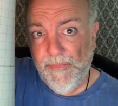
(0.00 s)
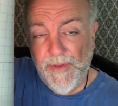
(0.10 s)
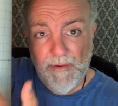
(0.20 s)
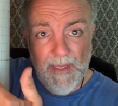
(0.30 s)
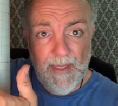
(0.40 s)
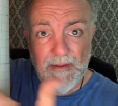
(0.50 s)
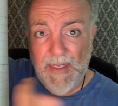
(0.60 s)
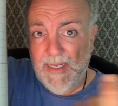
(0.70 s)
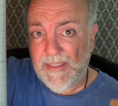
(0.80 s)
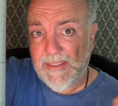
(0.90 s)
Okay,
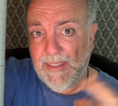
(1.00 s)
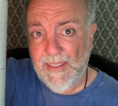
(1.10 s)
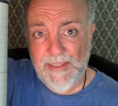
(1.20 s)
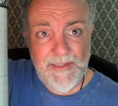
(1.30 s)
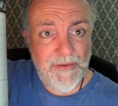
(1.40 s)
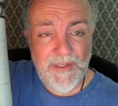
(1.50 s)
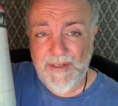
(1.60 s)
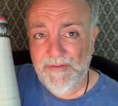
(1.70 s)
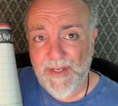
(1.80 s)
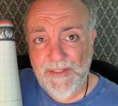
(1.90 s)
and that's it. That's the only
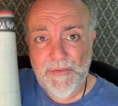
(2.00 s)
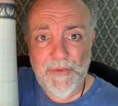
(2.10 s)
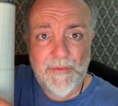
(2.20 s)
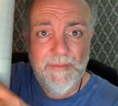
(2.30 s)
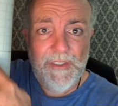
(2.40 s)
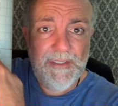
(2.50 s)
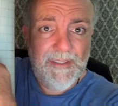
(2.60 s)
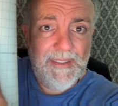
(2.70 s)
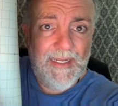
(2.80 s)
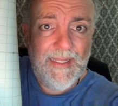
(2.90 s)
advanced rule.
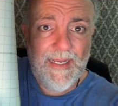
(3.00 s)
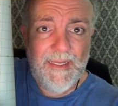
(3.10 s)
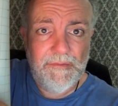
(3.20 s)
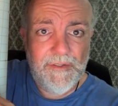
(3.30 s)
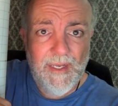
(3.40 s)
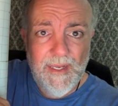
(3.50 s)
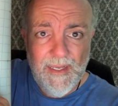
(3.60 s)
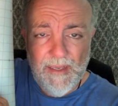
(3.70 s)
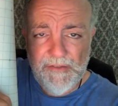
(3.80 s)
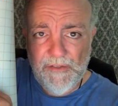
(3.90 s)
Just that, that gives
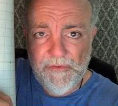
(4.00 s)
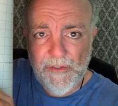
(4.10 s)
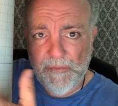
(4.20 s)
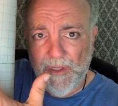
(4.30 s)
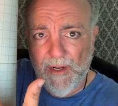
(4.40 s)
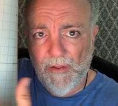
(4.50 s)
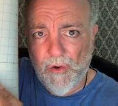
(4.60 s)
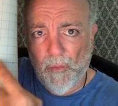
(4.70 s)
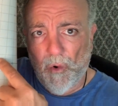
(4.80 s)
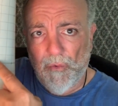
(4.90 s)
gives the first player a
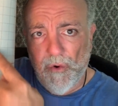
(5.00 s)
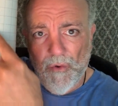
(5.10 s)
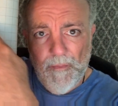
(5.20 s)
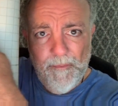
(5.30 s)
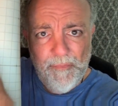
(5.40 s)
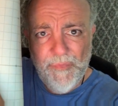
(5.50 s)
little more room.